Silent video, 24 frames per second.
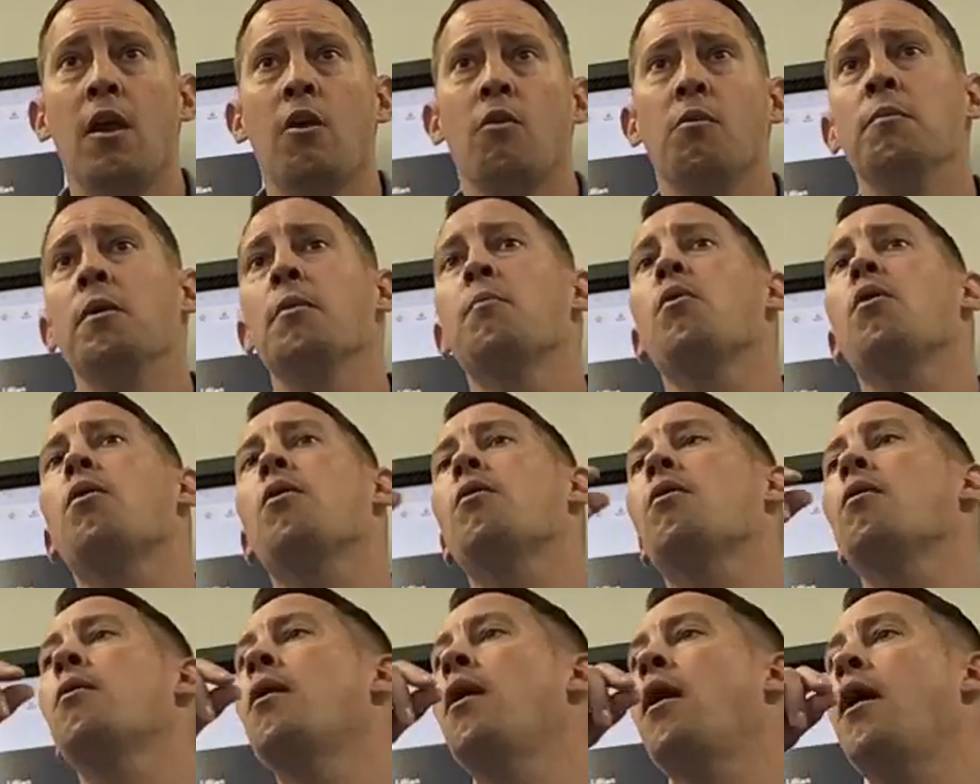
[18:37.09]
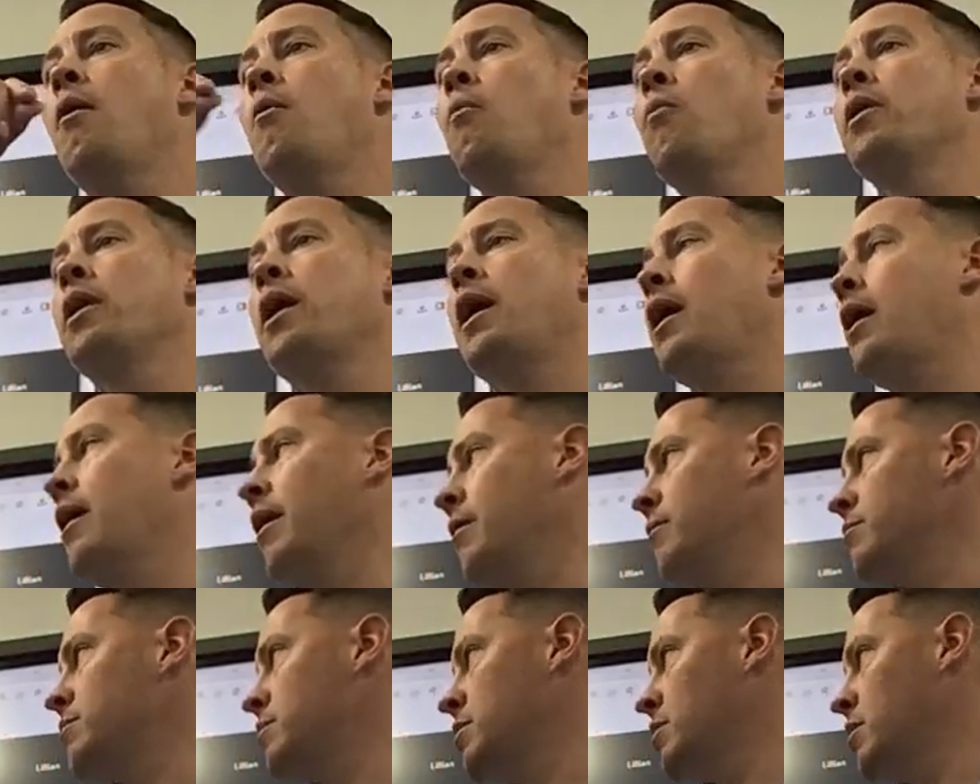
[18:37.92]
Remember when
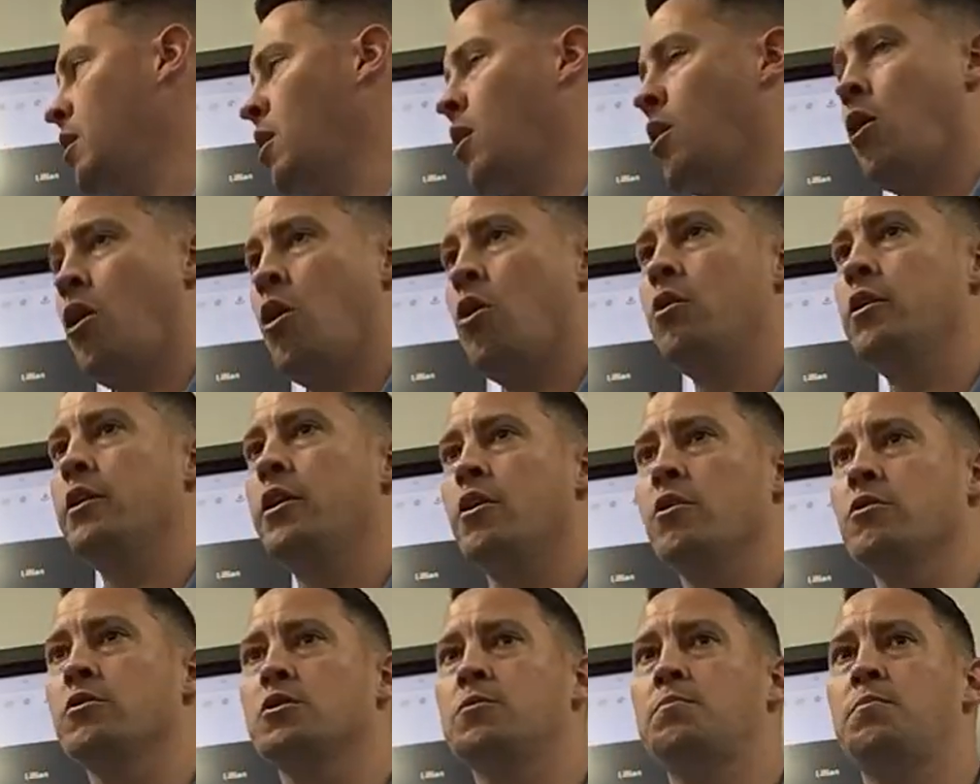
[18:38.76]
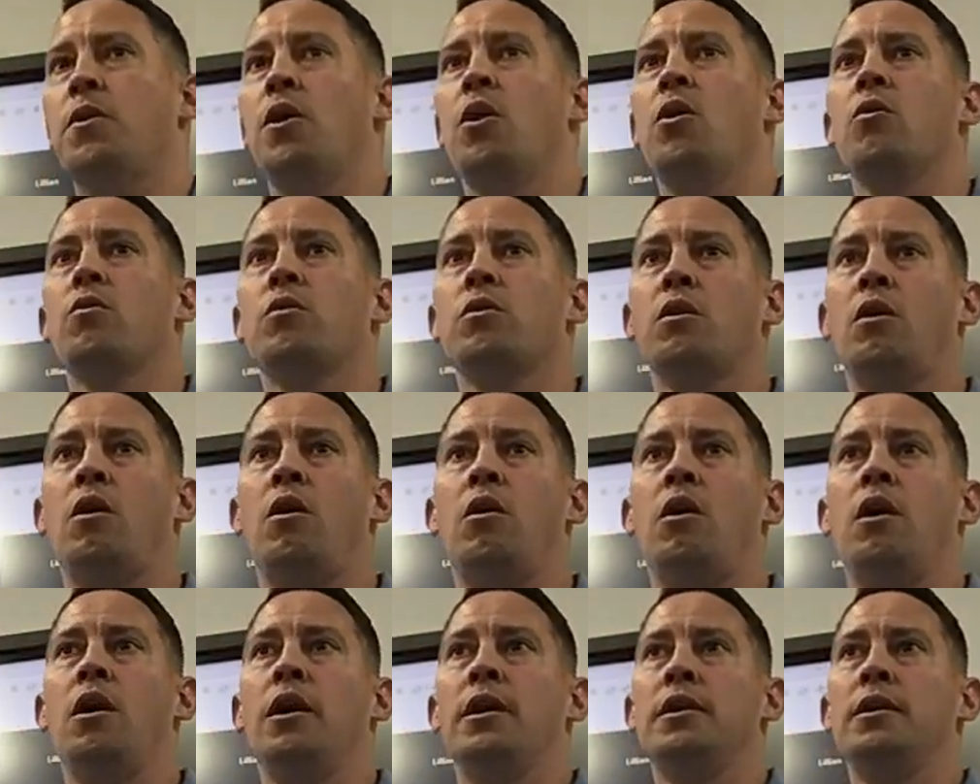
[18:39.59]
I earlier spoke
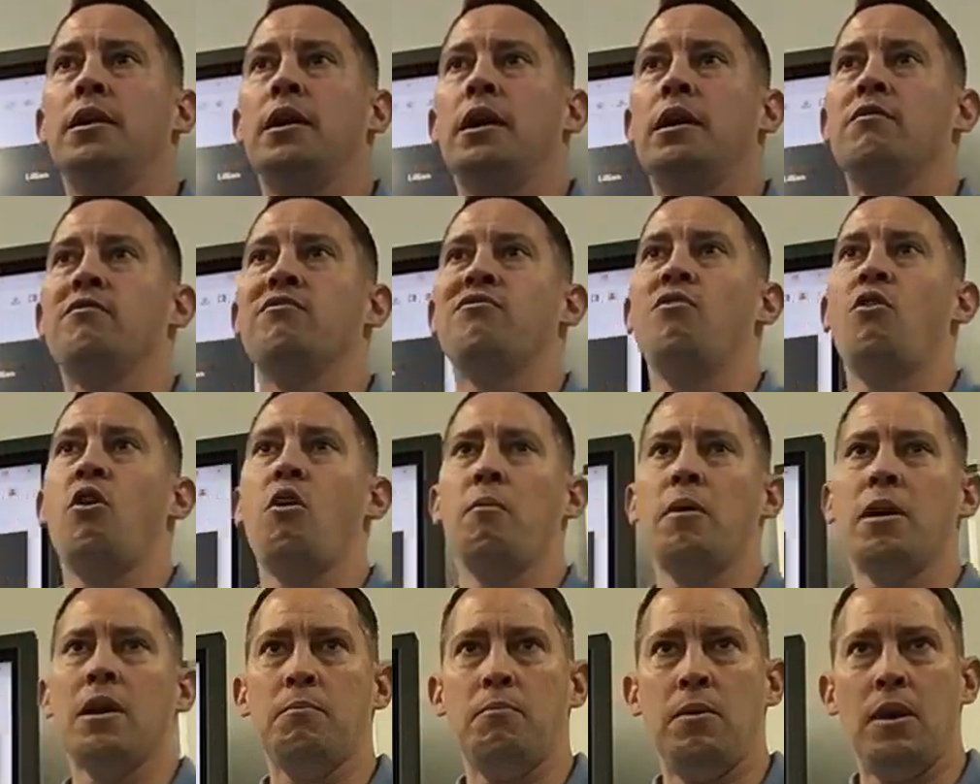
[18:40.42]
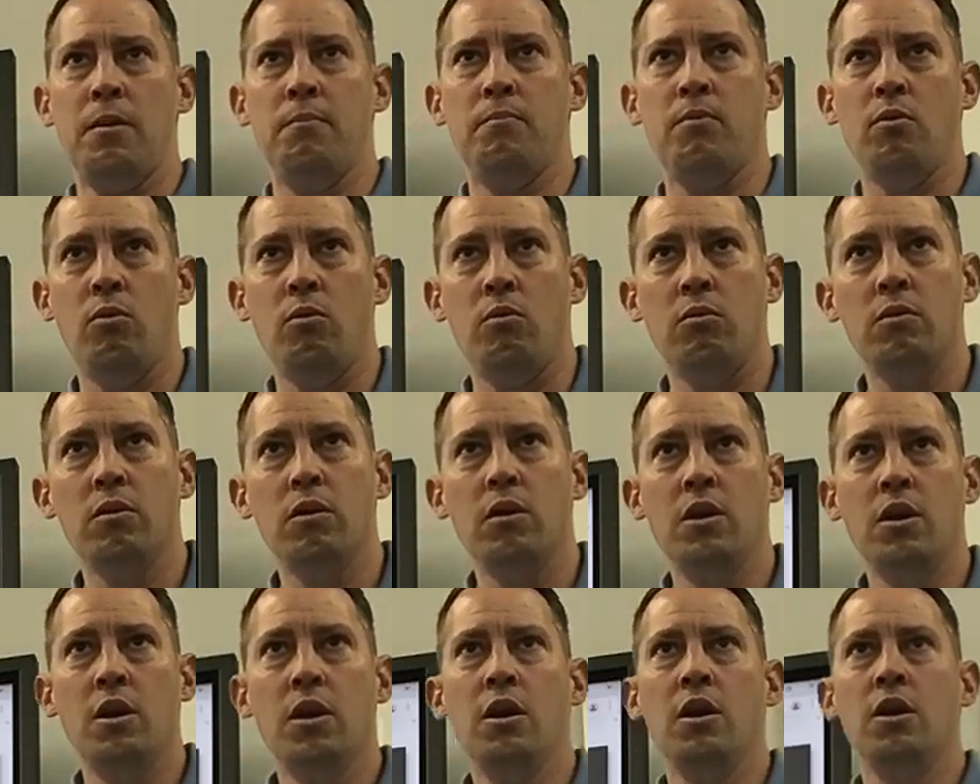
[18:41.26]
on informing people,
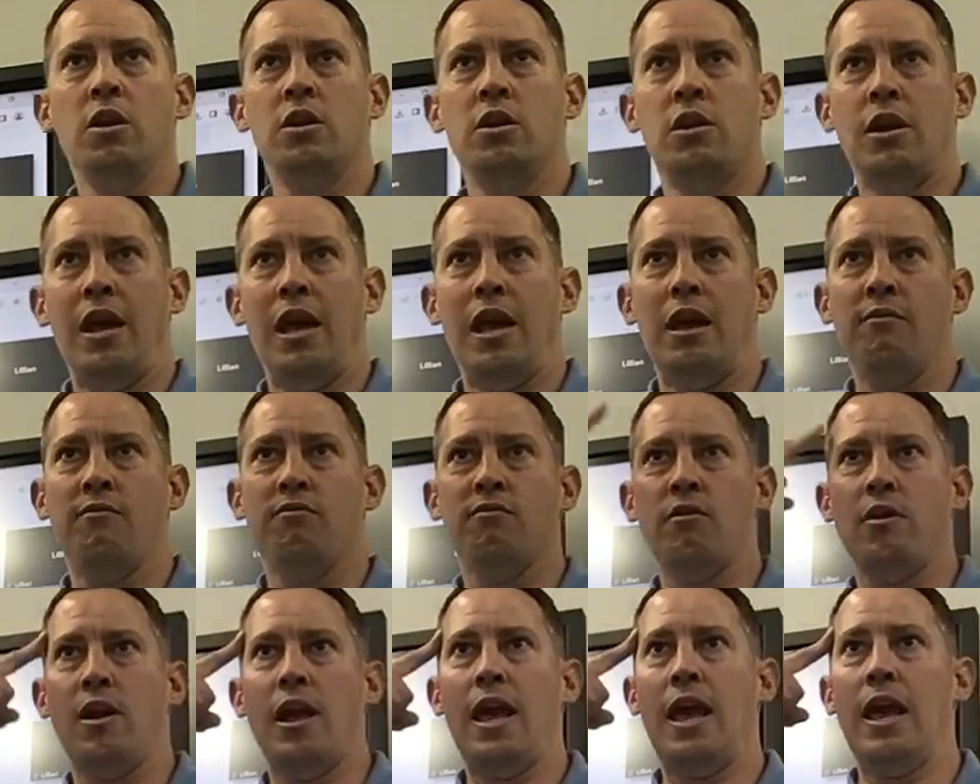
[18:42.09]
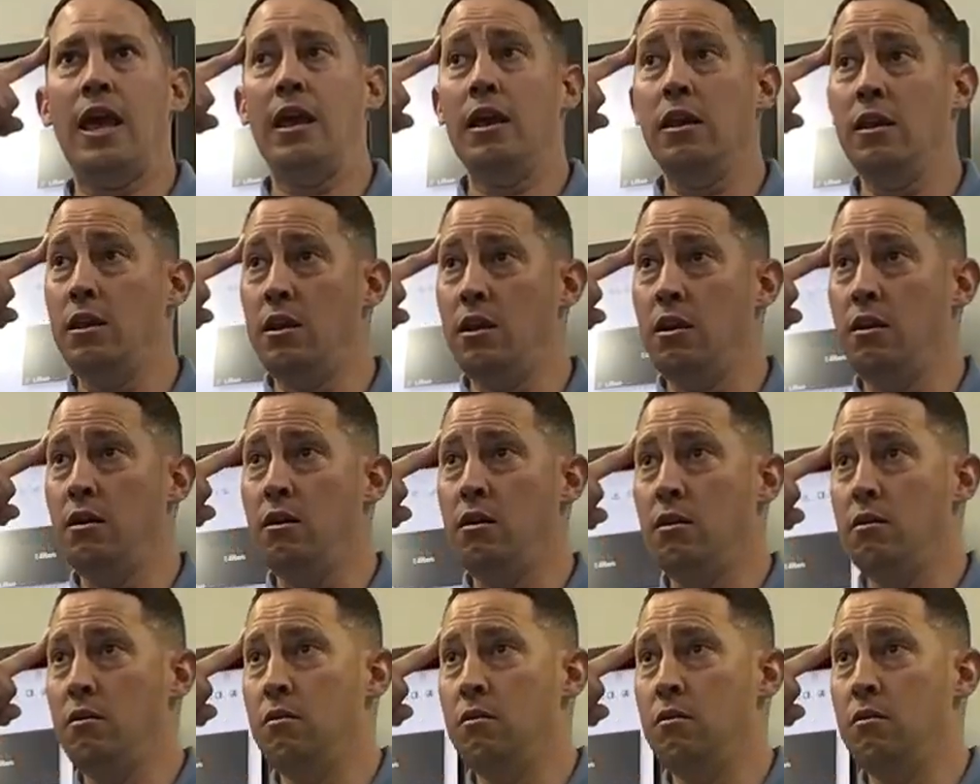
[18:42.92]
aim for their head,